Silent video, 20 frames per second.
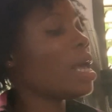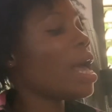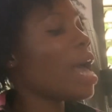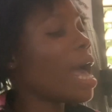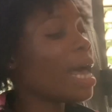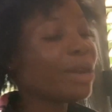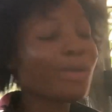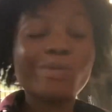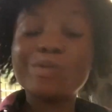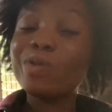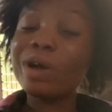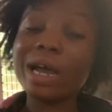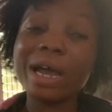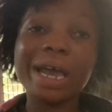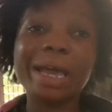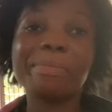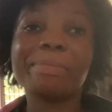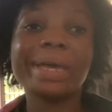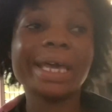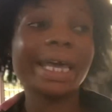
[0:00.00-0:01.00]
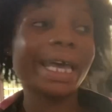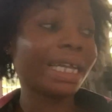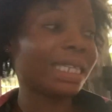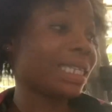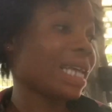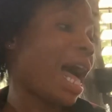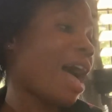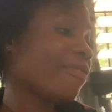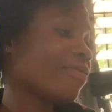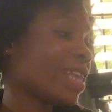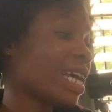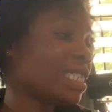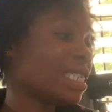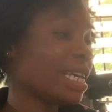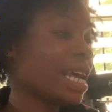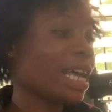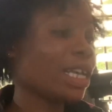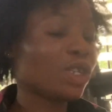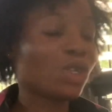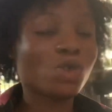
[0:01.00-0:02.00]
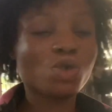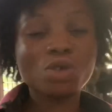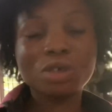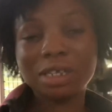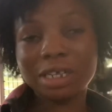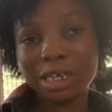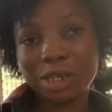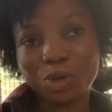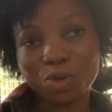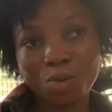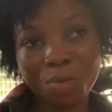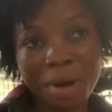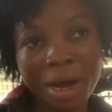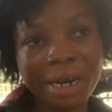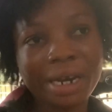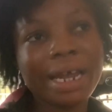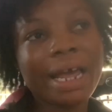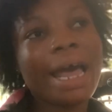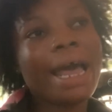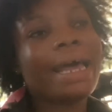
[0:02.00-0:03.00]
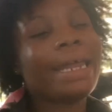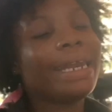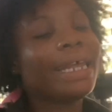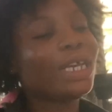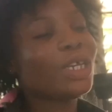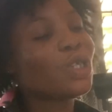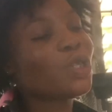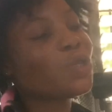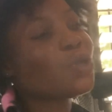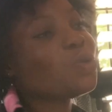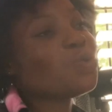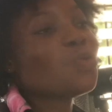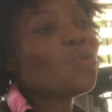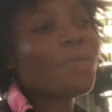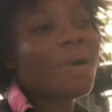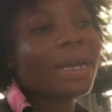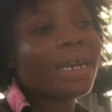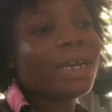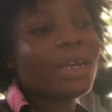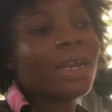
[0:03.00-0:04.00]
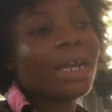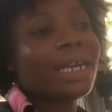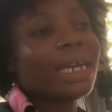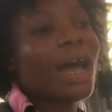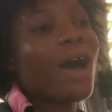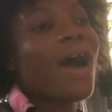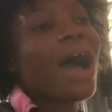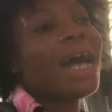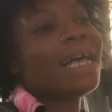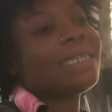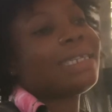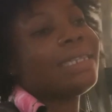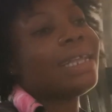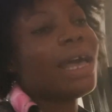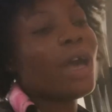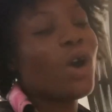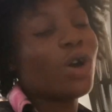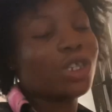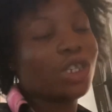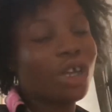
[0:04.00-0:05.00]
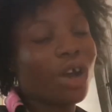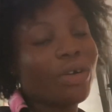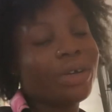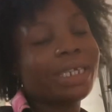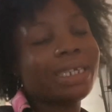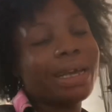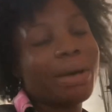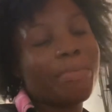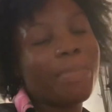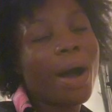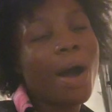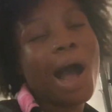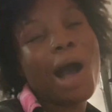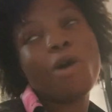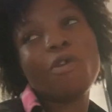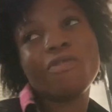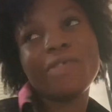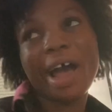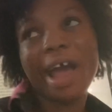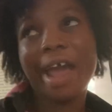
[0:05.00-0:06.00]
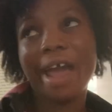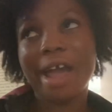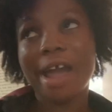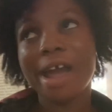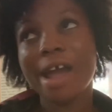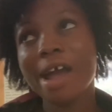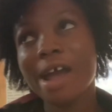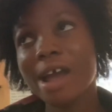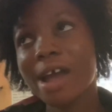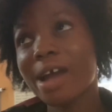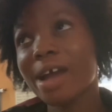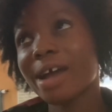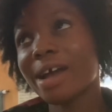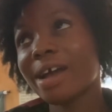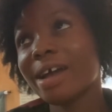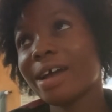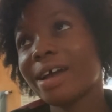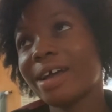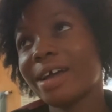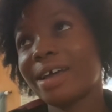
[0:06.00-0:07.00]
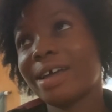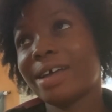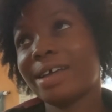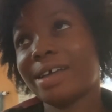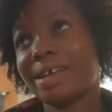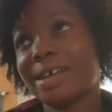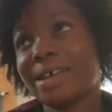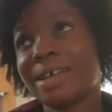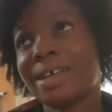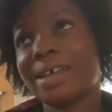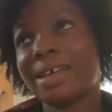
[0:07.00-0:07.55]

And be it after she instills this woman now has the authority and power over her.